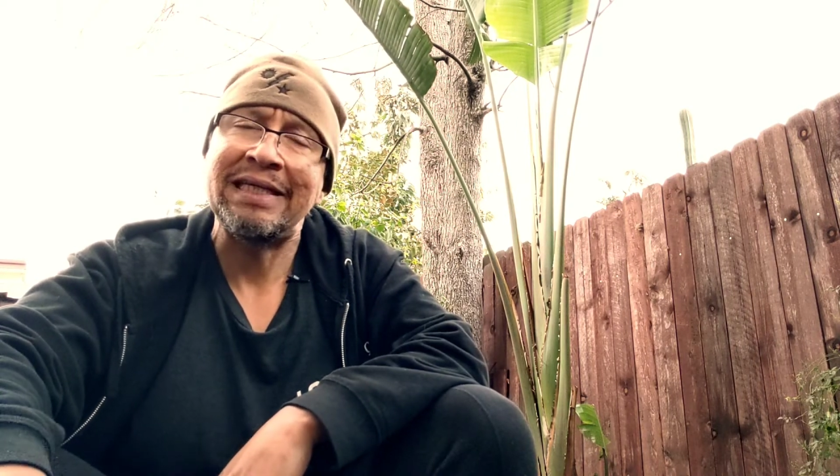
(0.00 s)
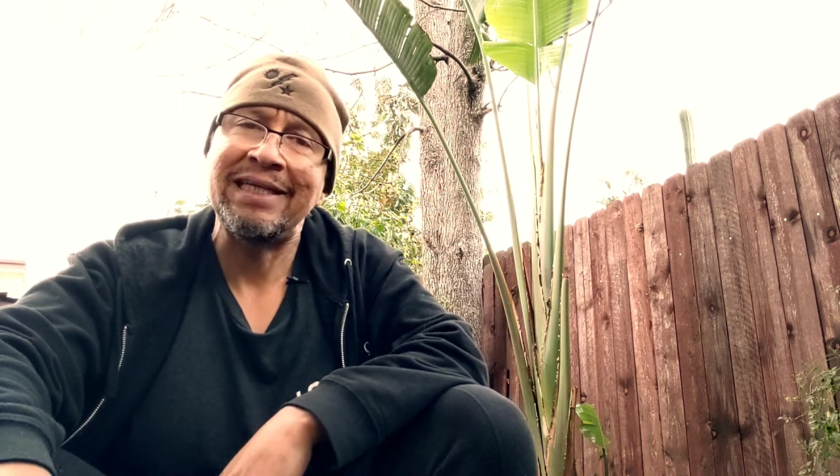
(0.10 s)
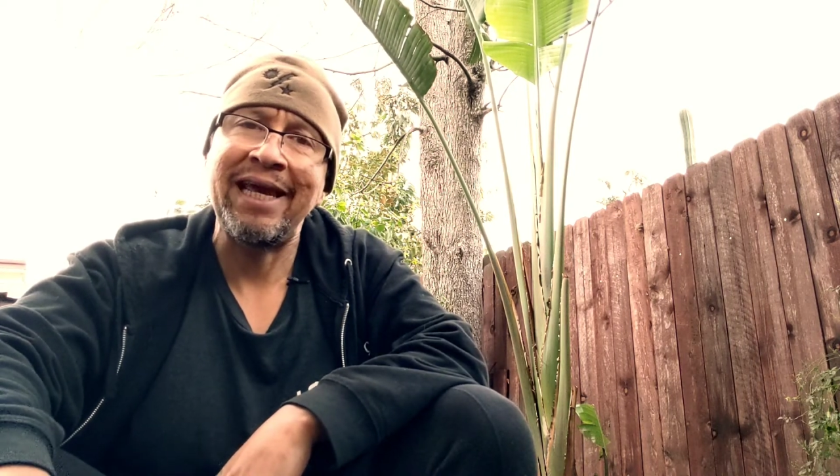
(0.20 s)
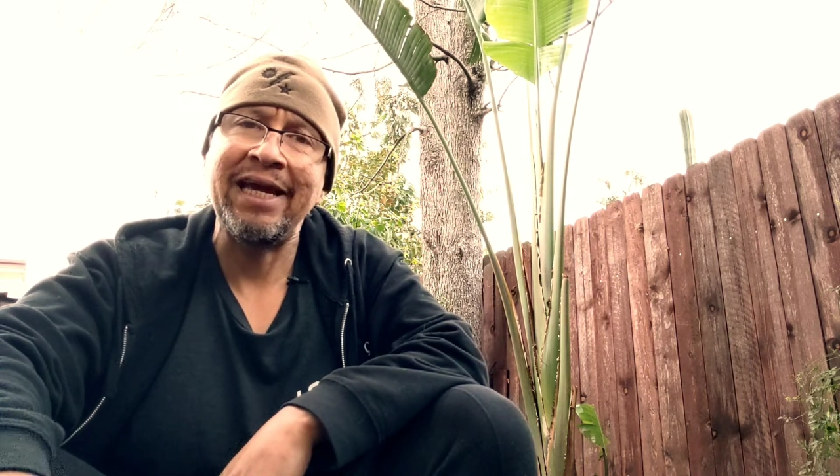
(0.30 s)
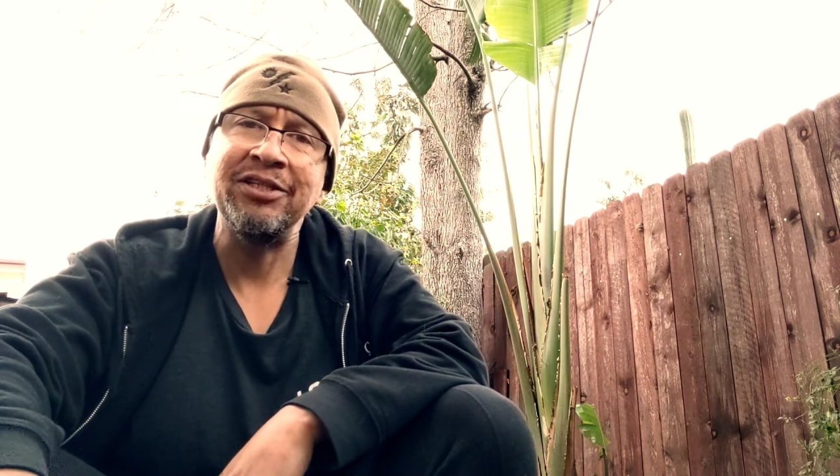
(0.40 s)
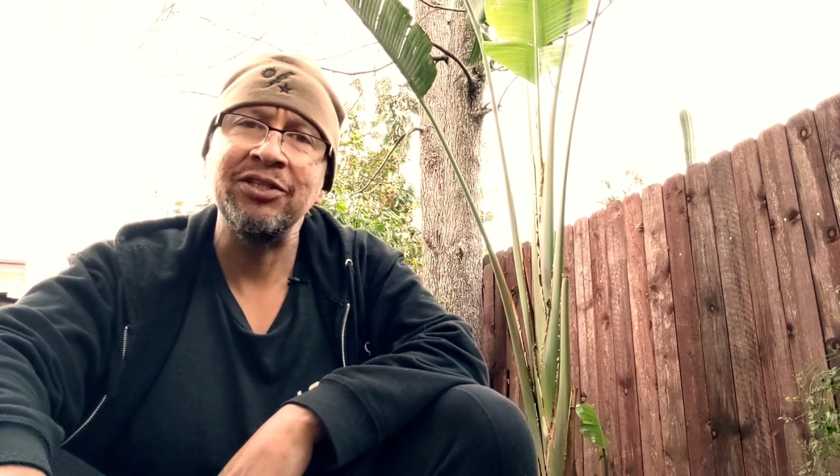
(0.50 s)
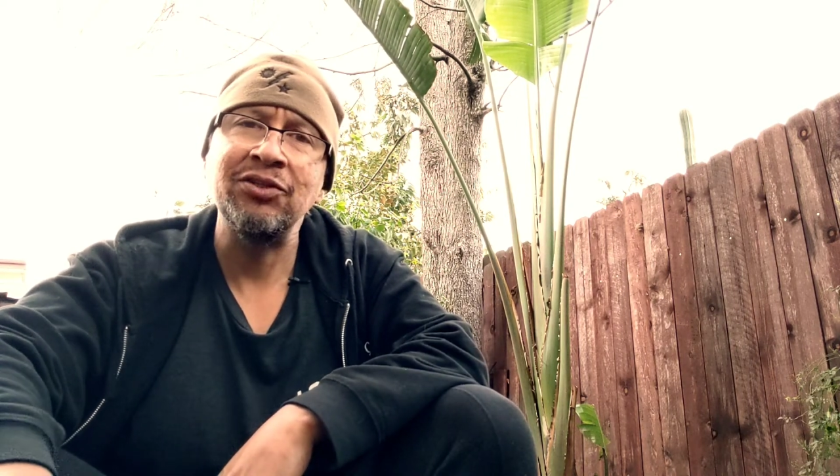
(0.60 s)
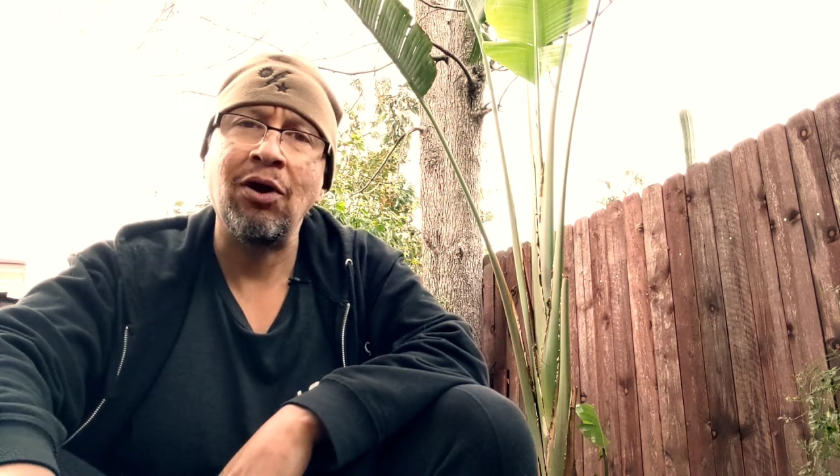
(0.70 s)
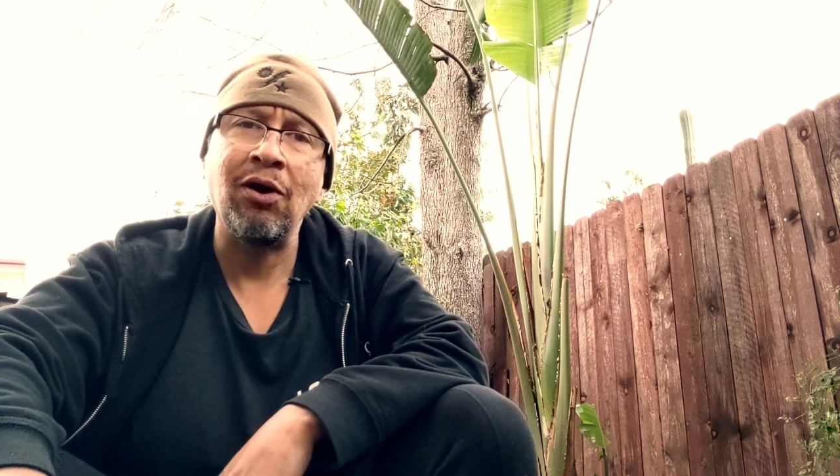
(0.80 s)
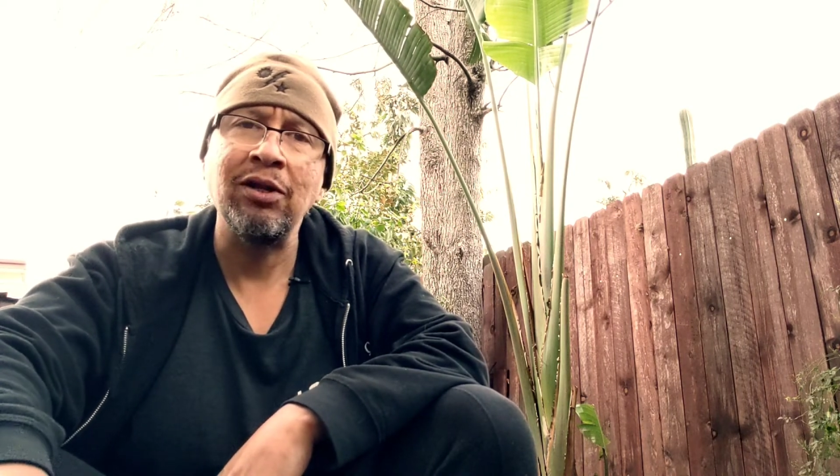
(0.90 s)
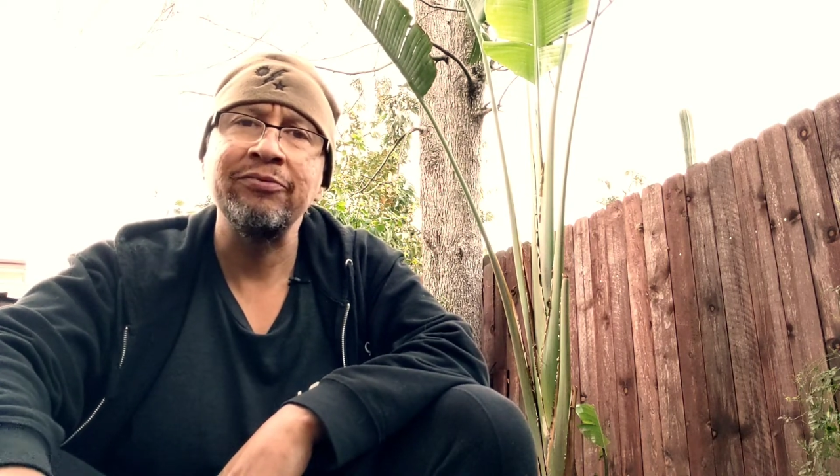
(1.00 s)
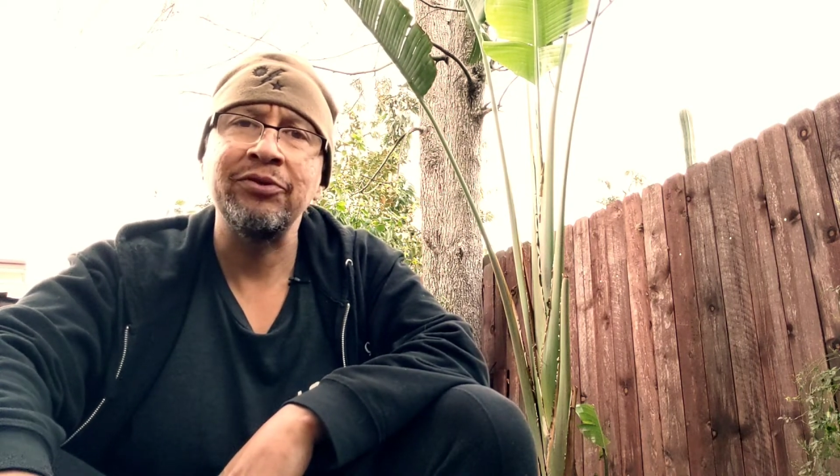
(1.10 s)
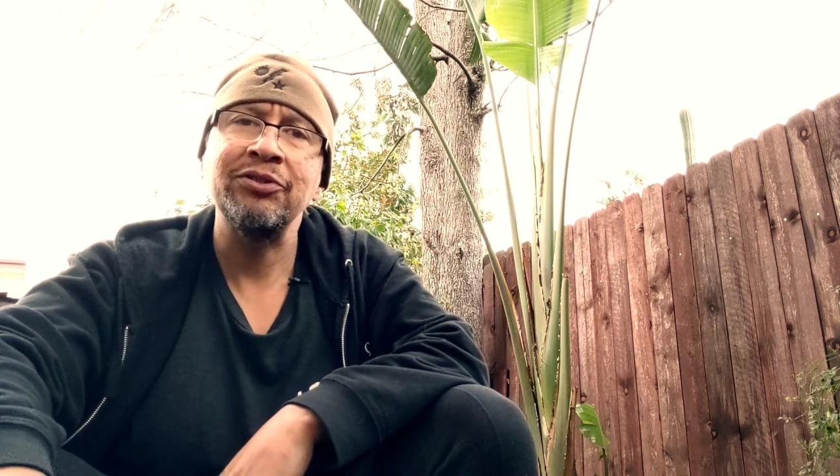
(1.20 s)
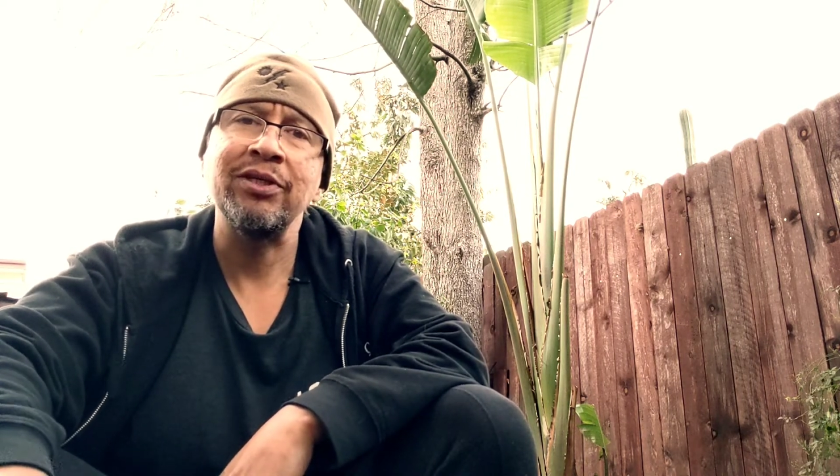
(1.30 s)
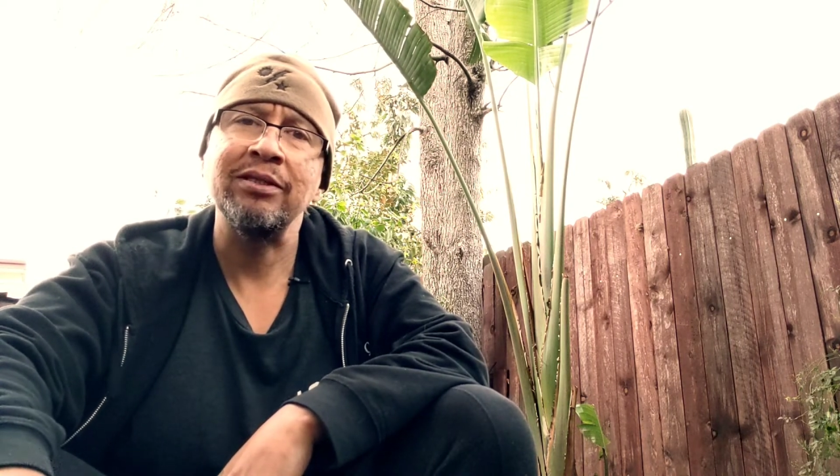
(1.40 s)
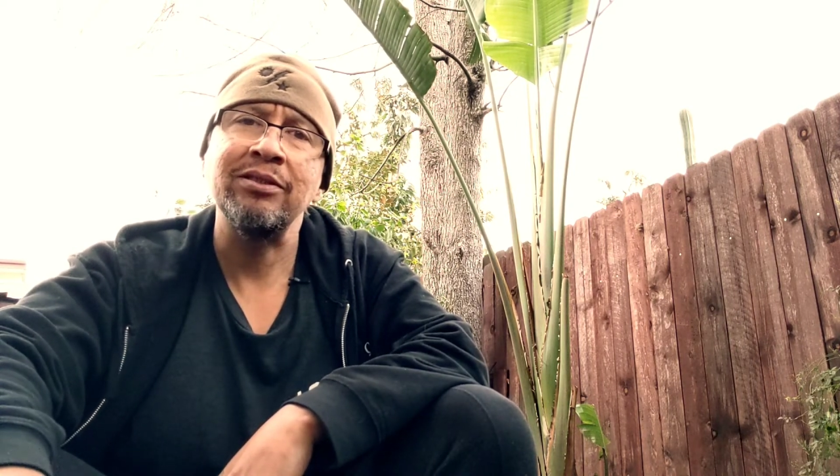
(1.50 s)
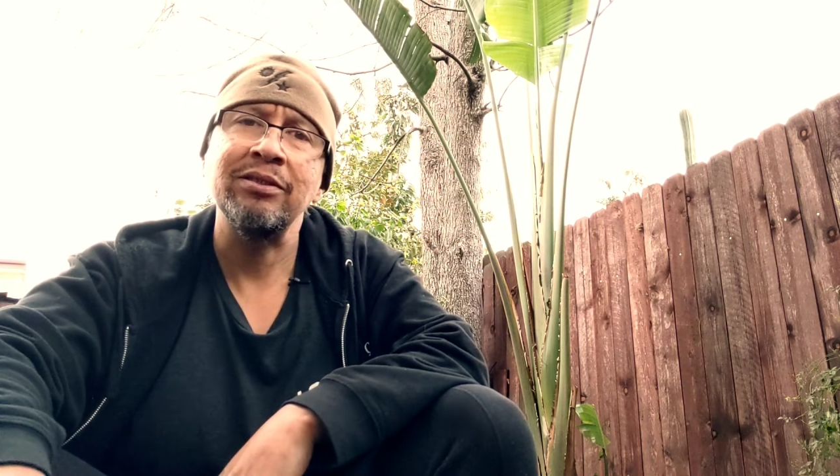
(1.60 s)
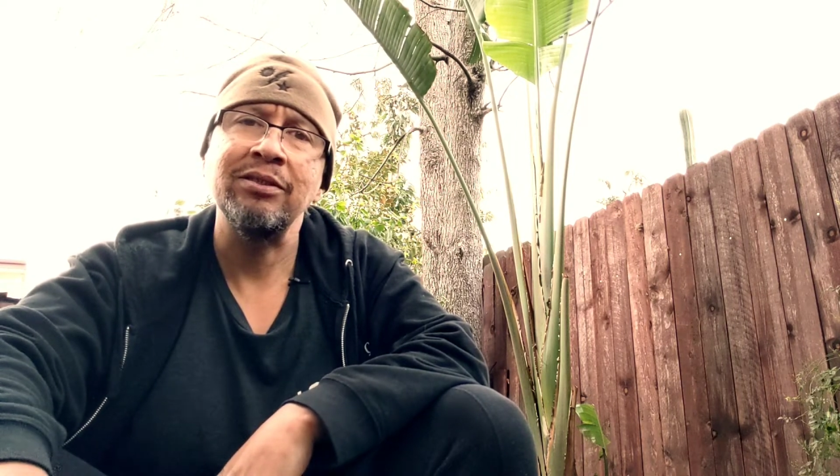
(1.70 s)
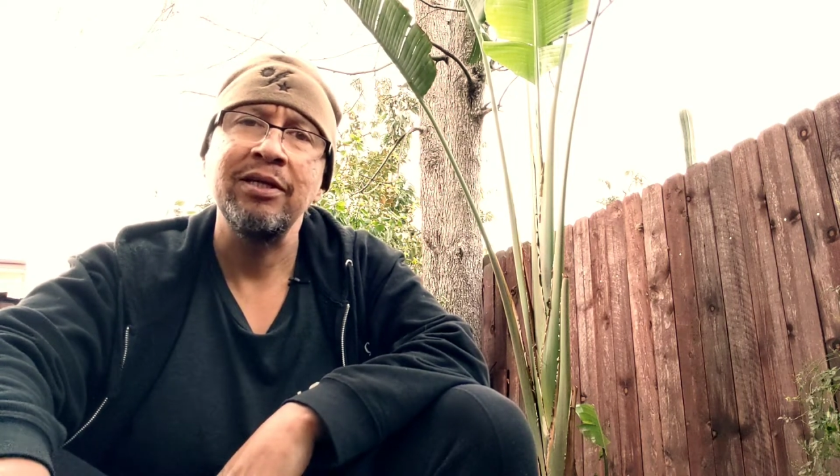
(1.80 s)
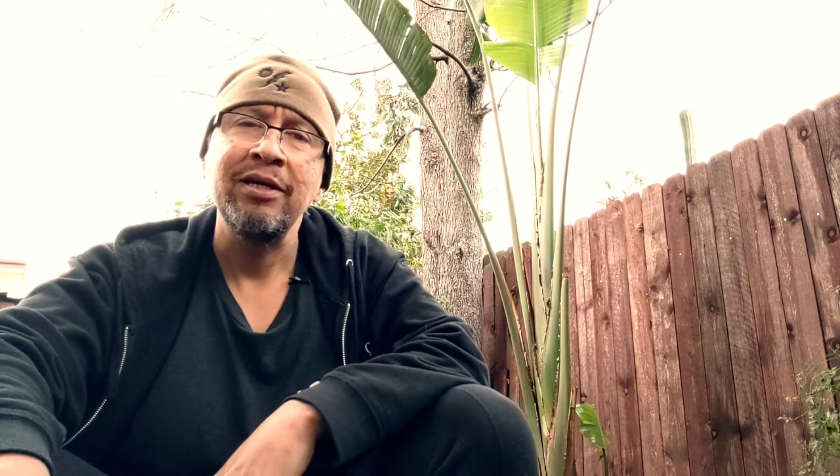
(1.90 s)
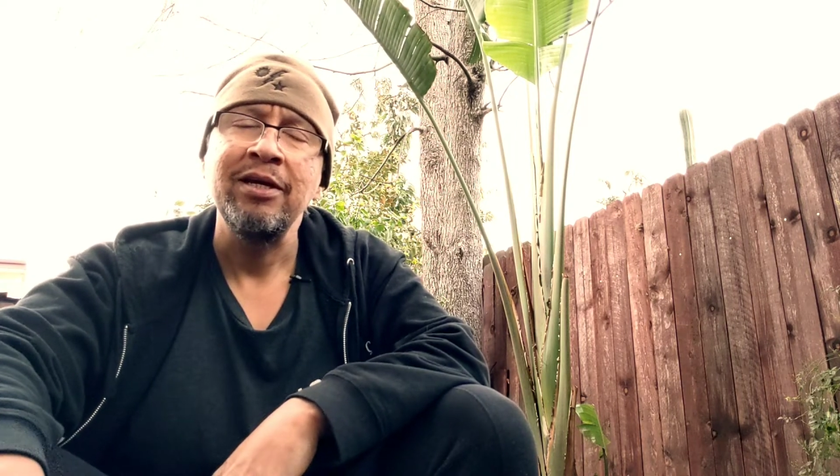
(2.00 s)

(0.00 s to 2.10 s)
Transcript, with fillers: engages all of your senses,